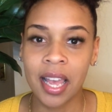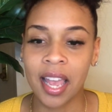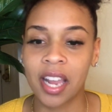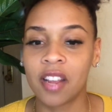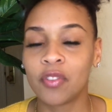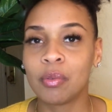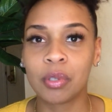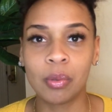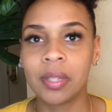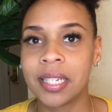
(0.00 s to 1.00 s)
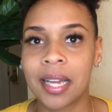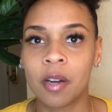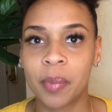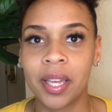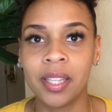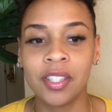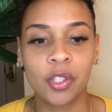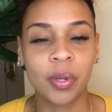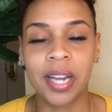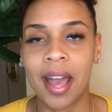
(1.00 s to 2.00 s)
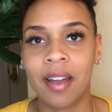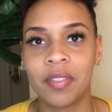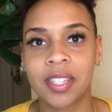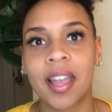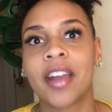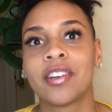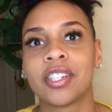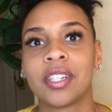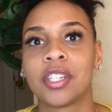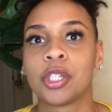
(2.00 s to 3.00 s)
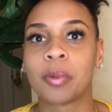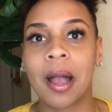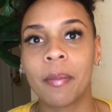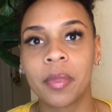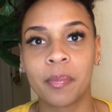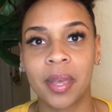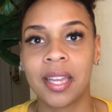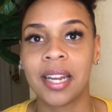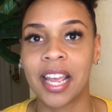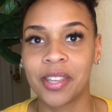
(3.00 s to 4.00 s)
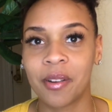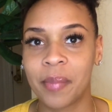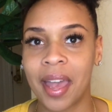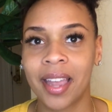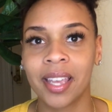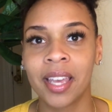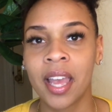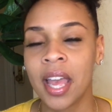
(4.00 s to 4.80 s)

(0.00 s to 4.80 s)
And if you do lend out pens, you can have the signers just drop the pen in your baggie.